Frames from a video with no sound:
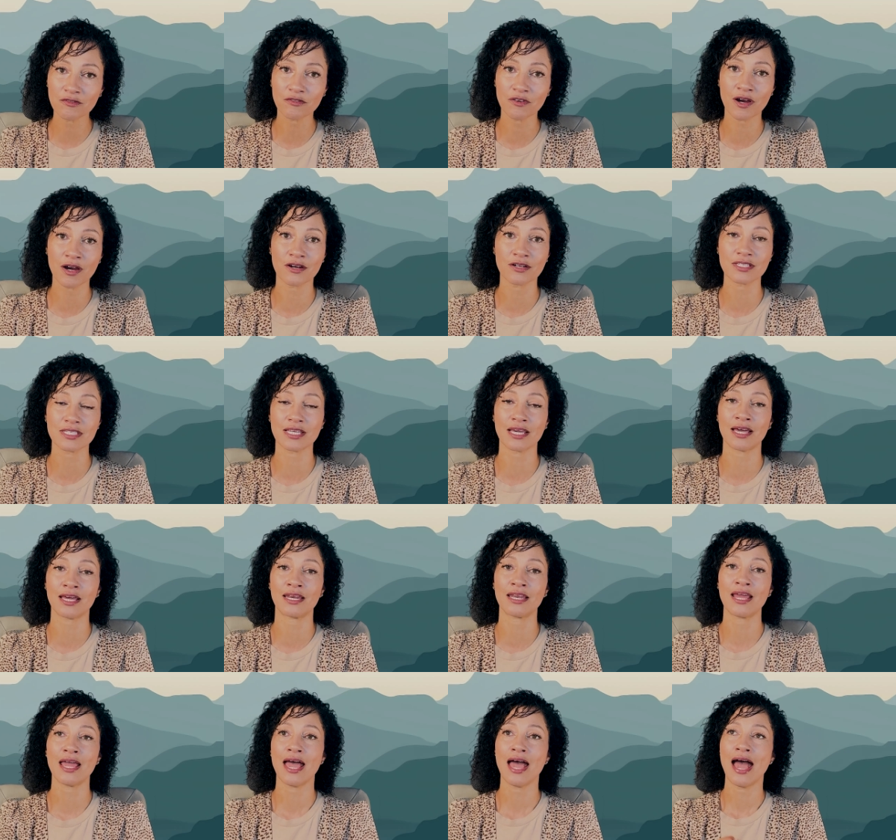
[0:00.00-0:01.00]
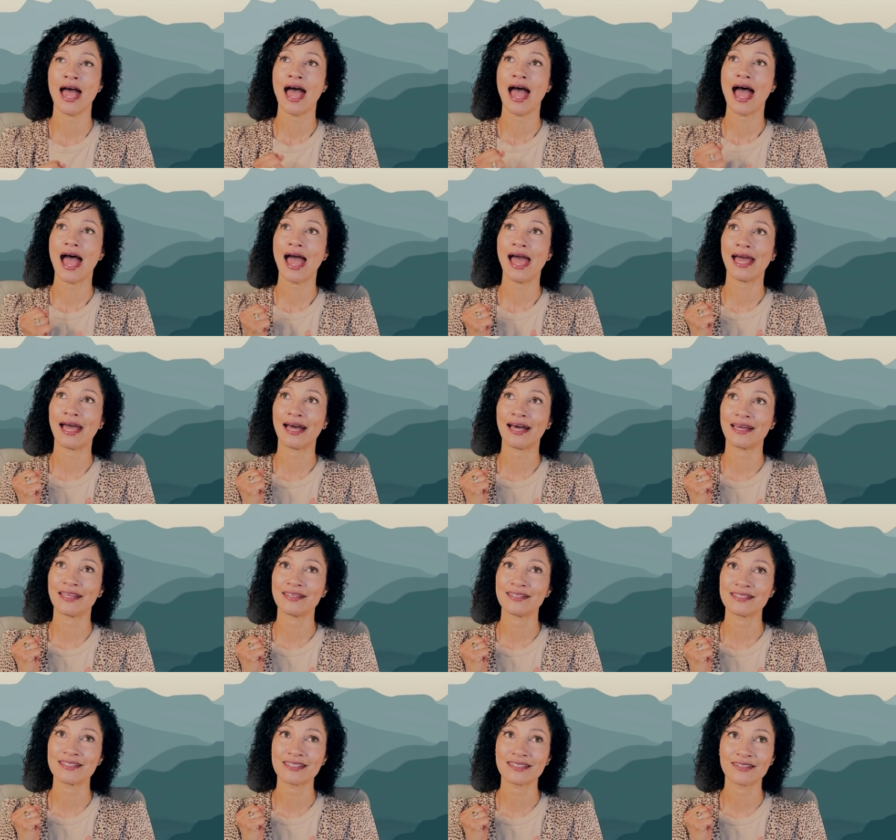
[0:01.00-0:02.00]
for our son.
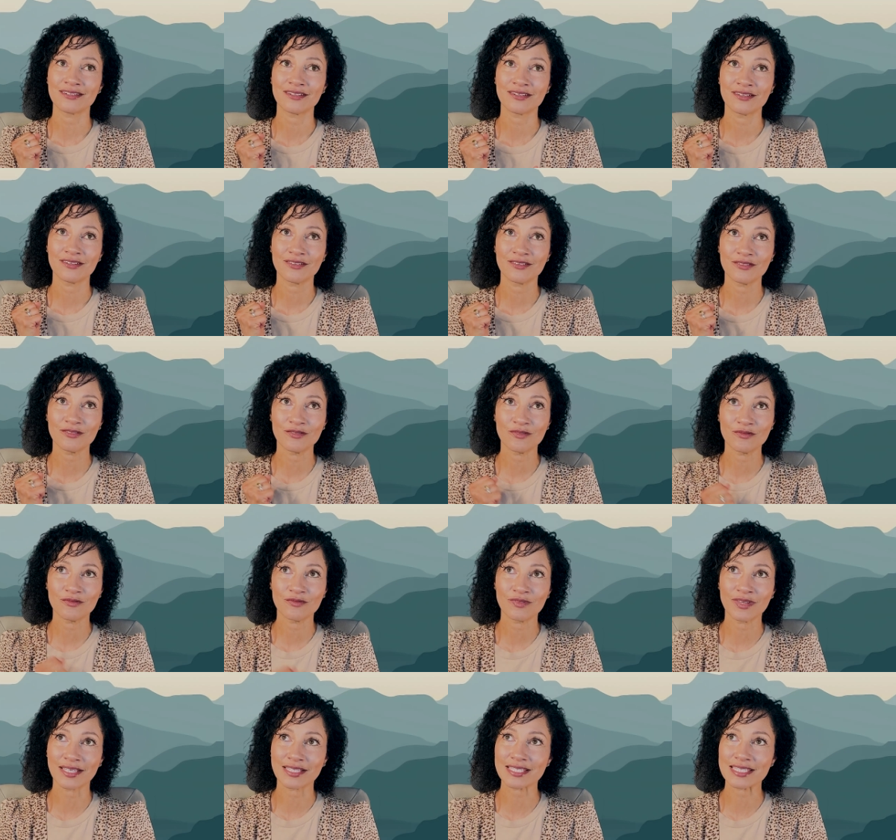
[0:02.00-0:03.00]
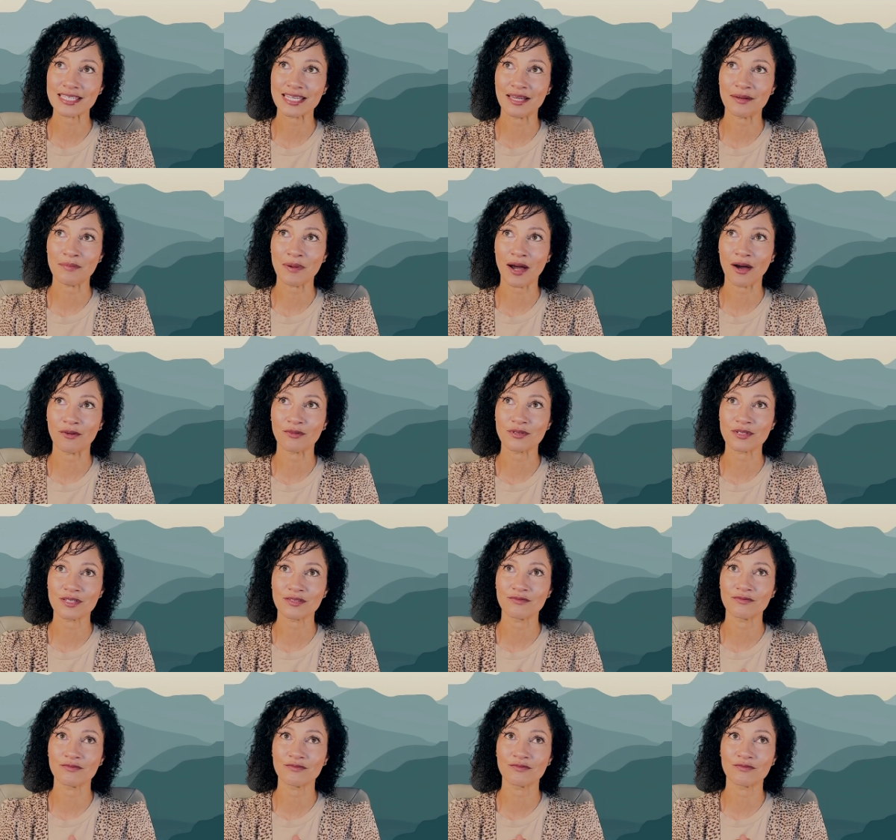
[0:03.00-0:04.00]
And let's see, about
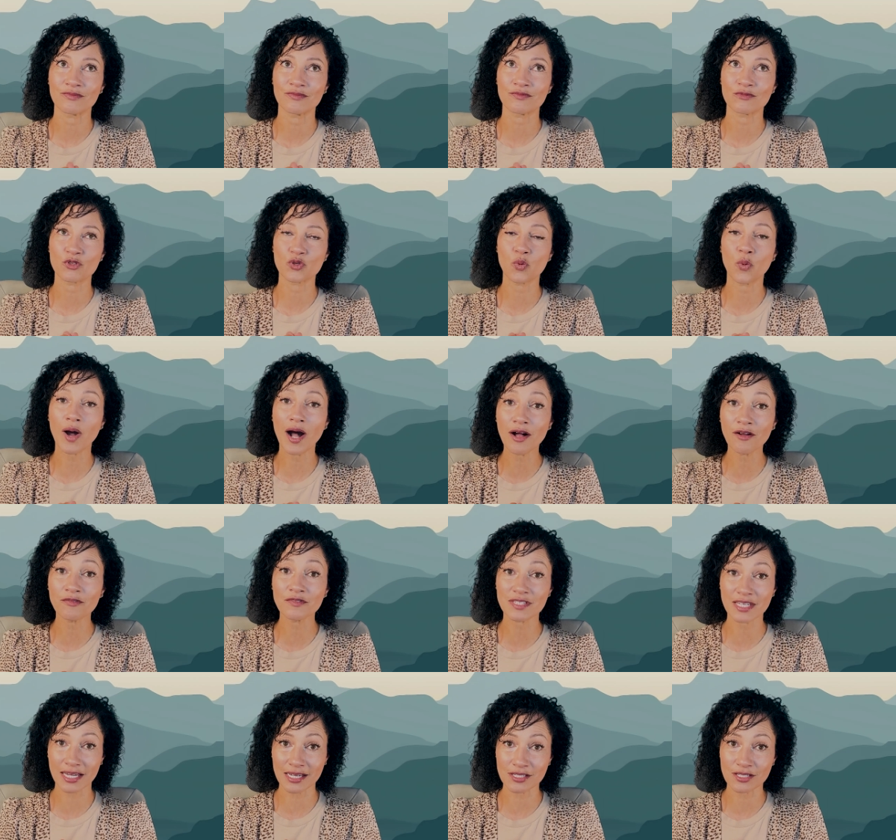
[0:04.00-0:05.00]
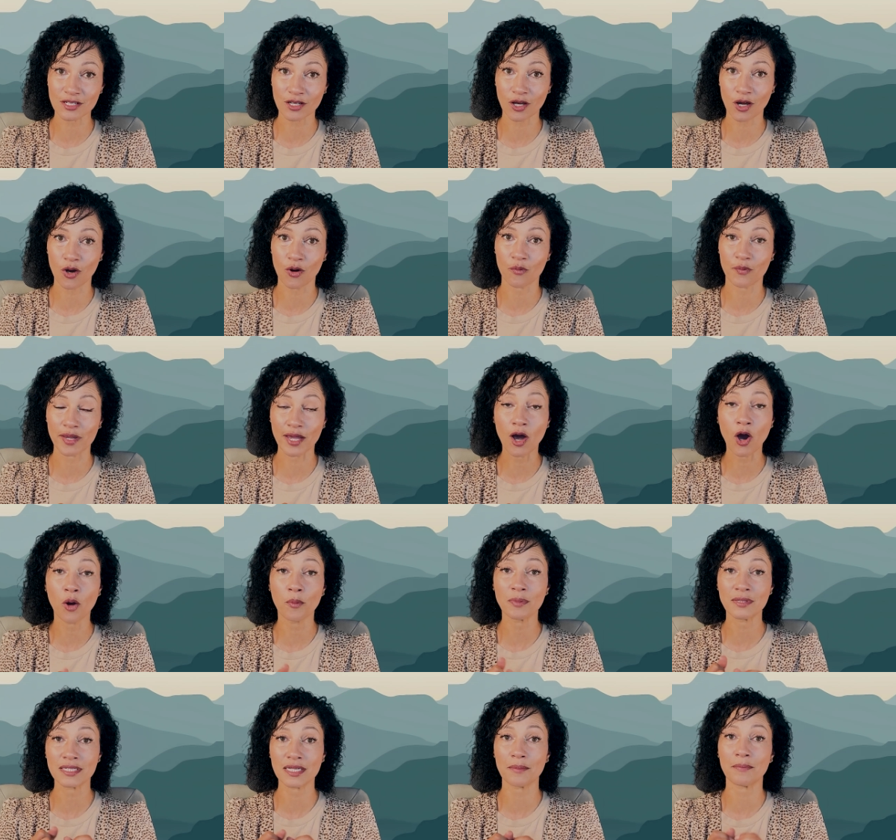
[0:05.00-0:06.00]
12 days ago, we
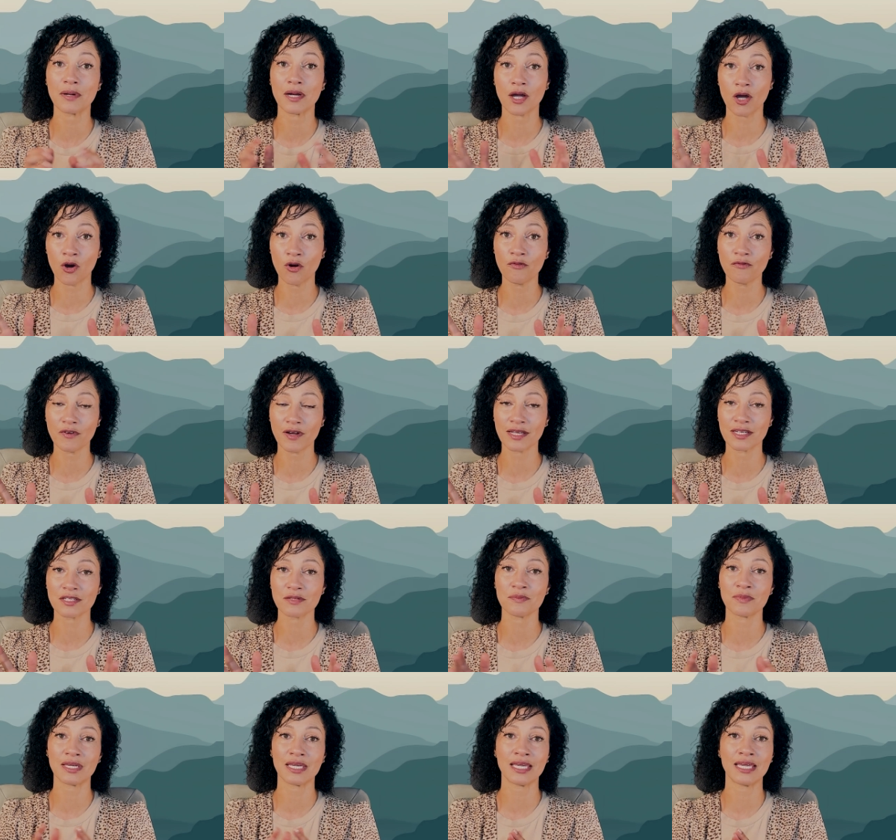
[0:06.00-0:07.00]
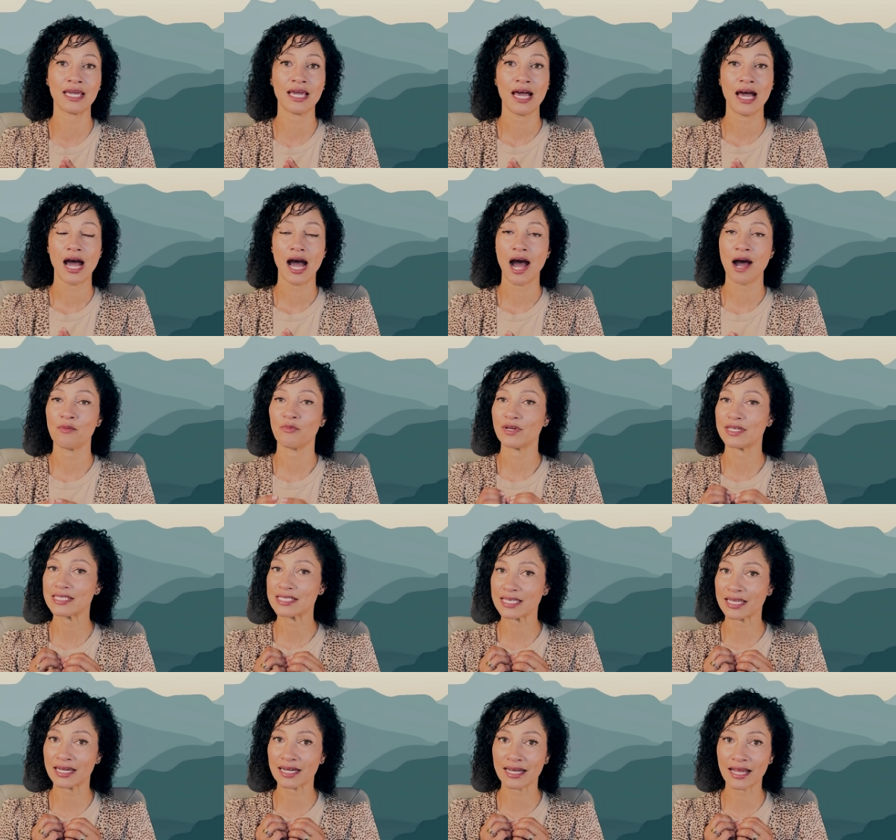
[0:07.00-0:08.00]
opened up a GoFundMe and we
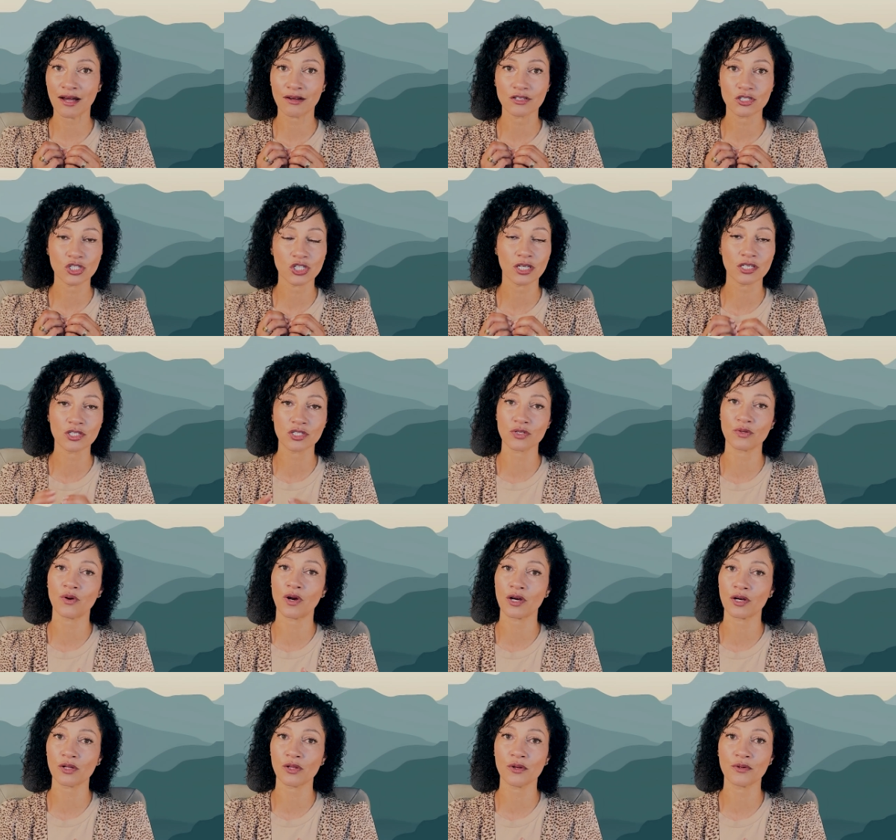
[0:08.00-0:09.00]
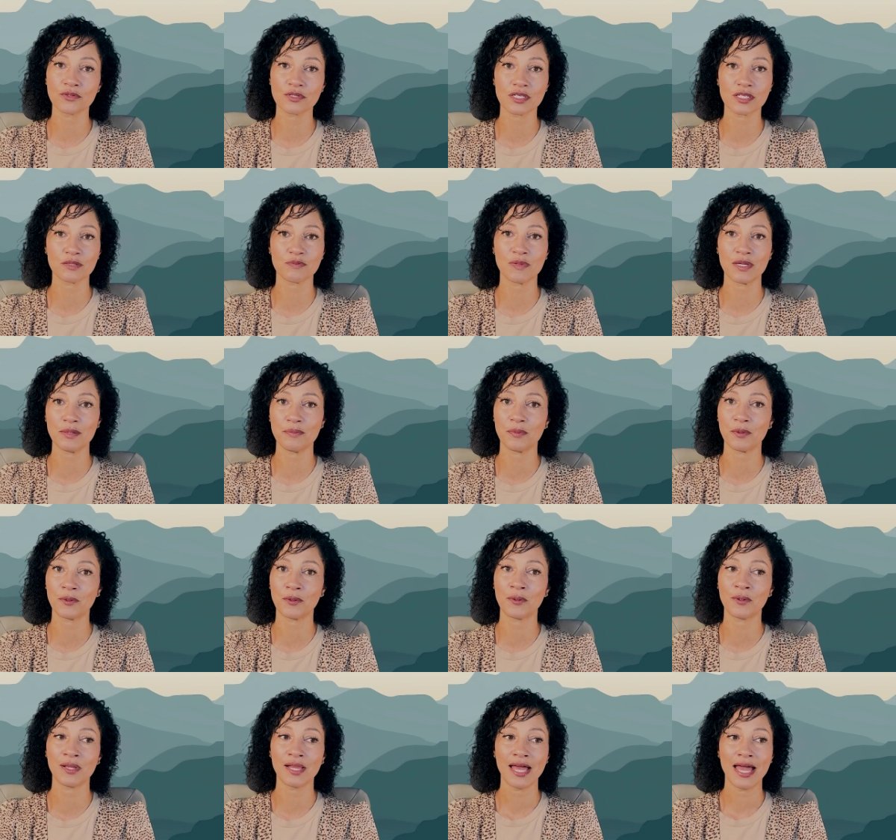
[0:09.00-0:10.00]
sent it out just to our closest
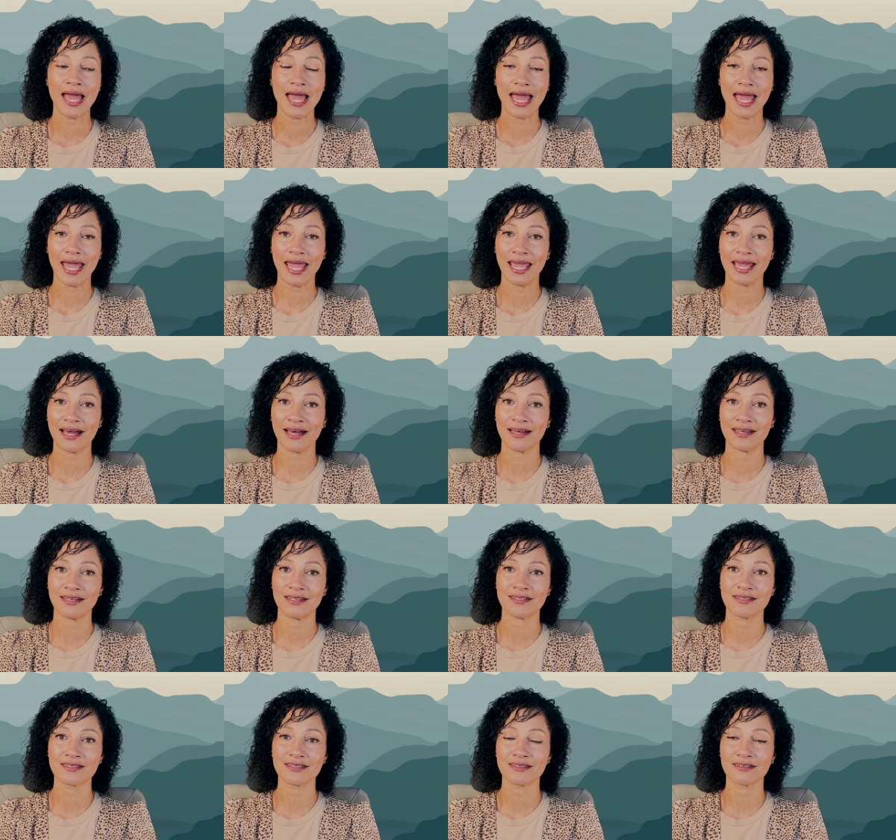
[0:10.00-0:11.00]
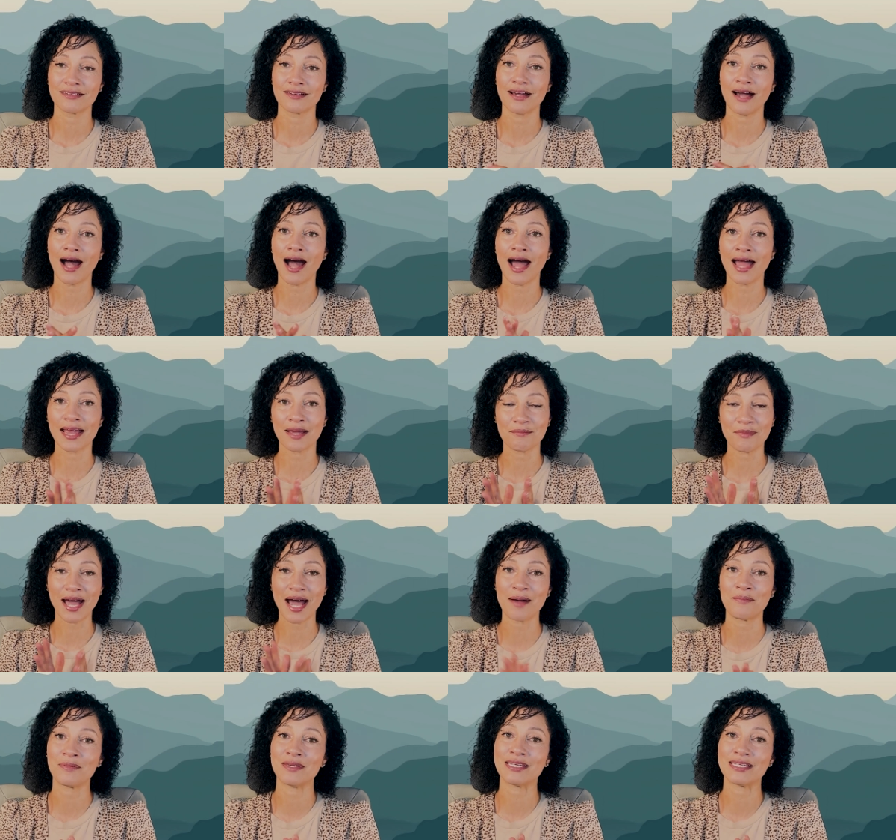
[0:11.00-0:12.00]
people. And I am
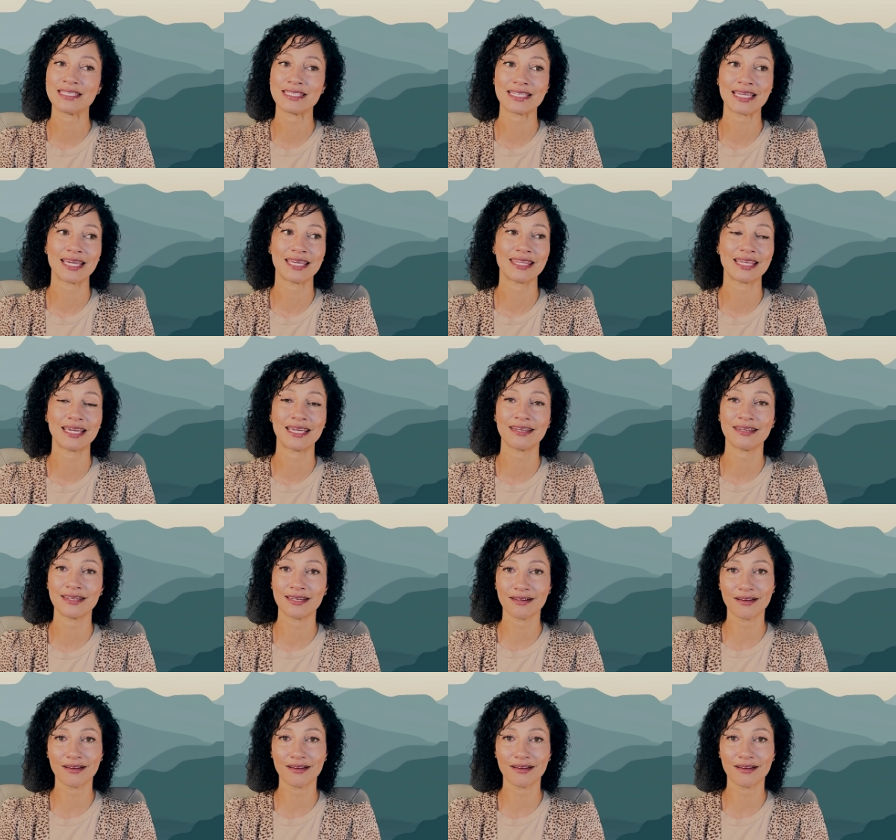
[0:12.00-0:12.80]
happy to say that,